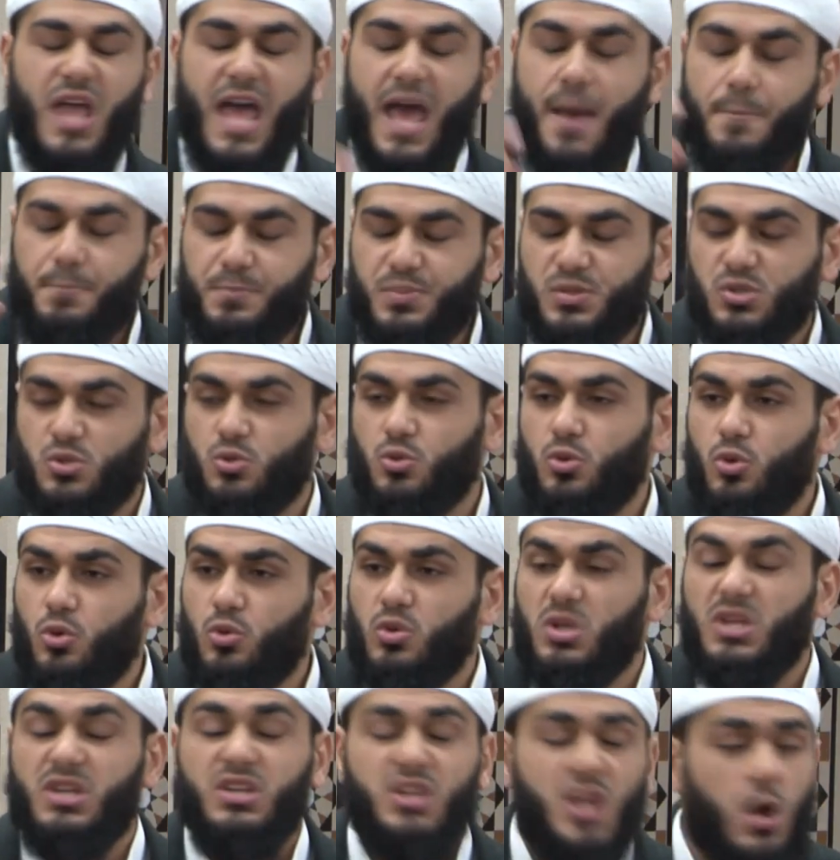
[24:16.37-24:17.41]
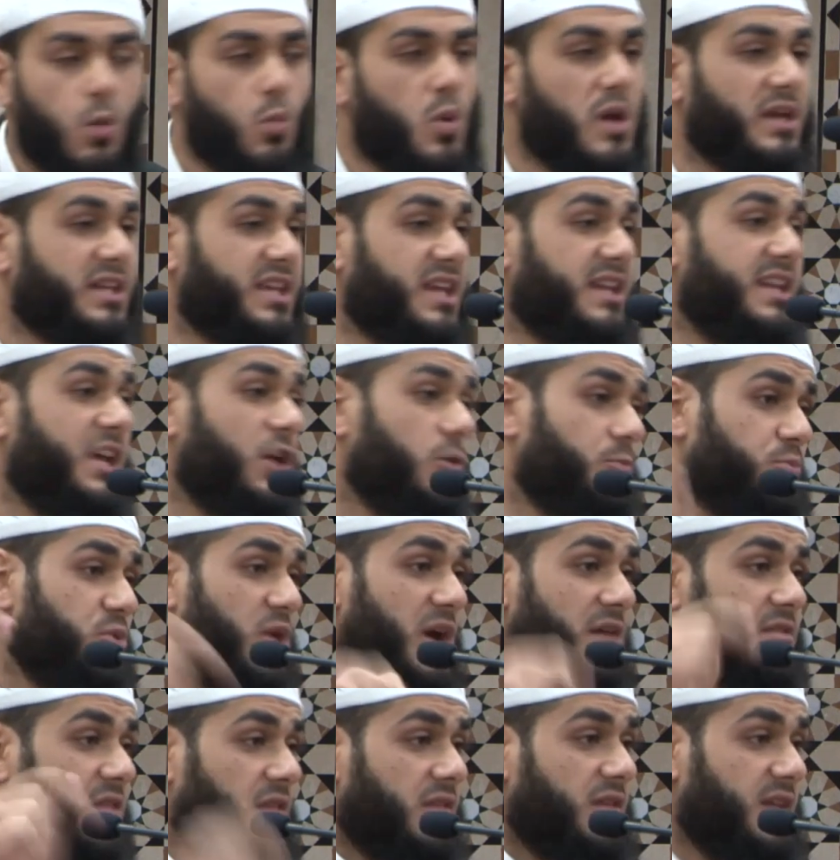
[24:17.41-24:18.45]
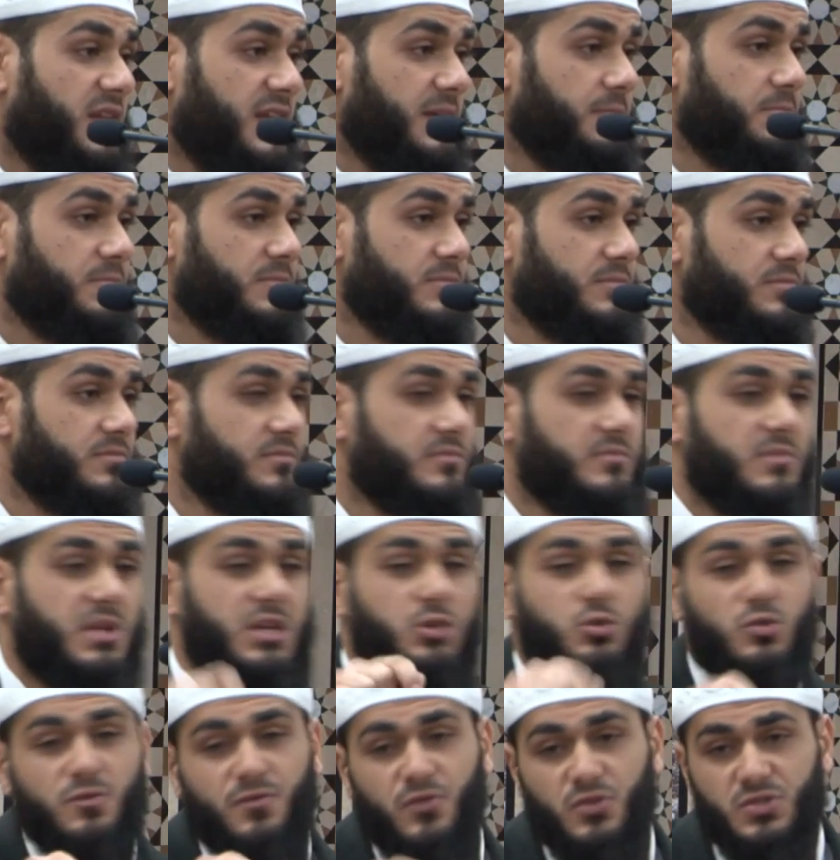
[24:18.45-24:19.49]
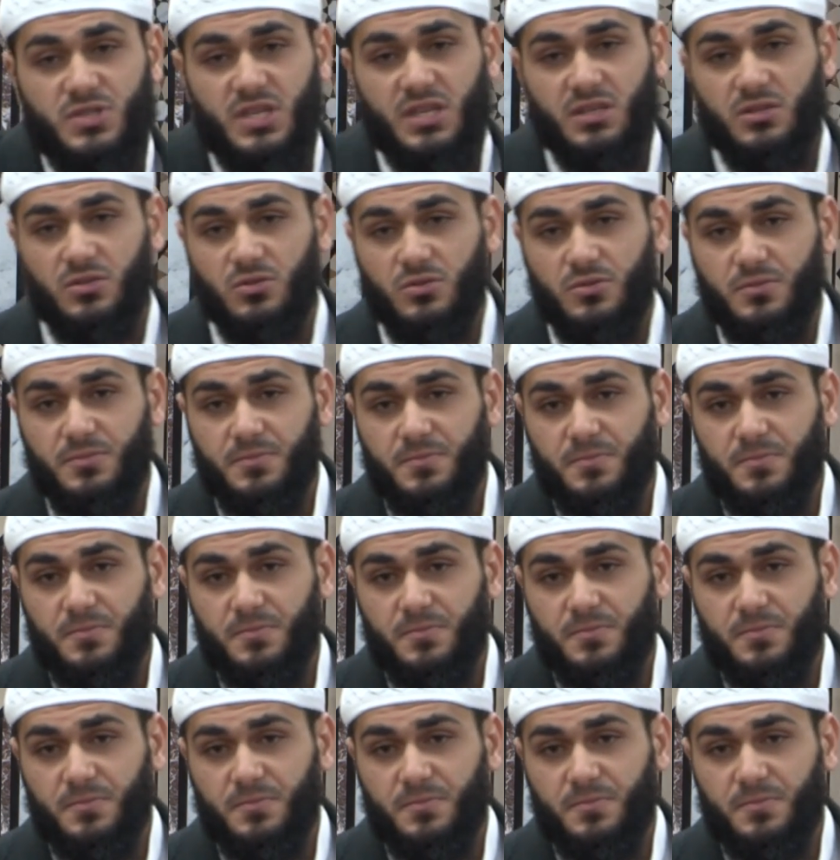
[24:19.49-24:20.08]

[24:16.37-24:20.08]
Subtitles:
absolutely no one can help you other than Him, He will forsake you.